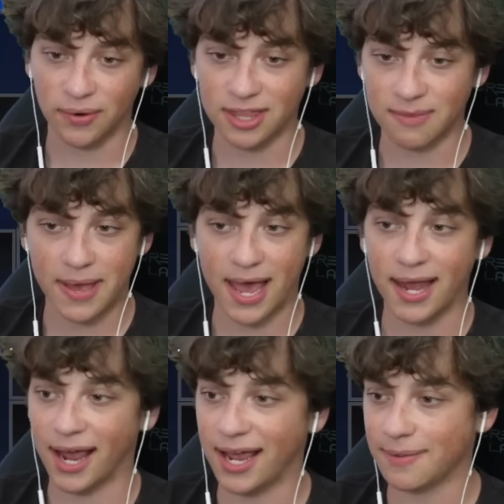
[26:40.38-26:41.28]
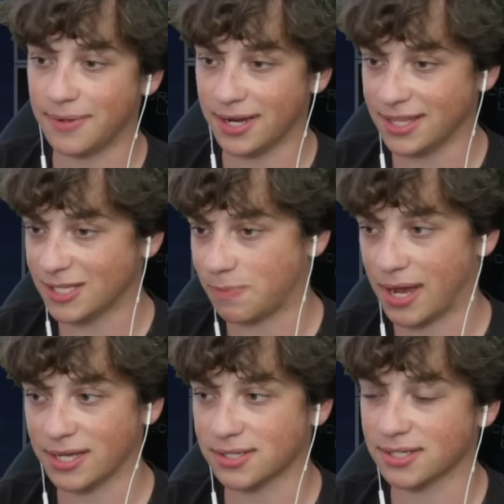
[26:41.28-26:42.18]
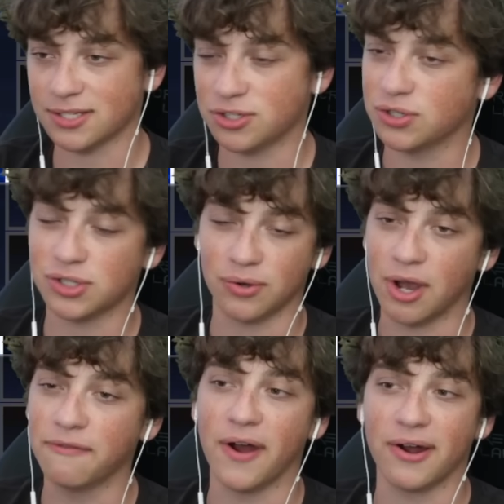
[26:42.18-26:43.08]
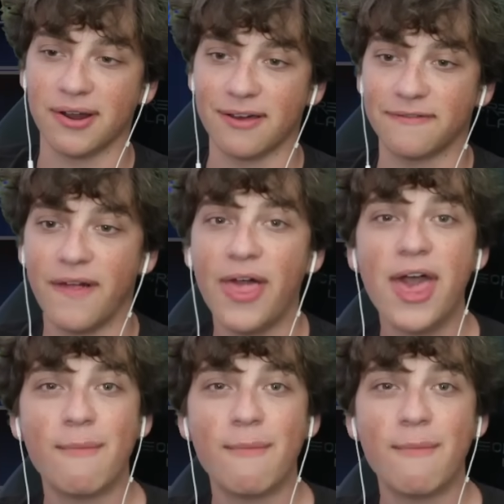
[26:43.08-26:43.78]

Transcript: don't hit the pad, I end up hitting these spikes because you just don't go far enough.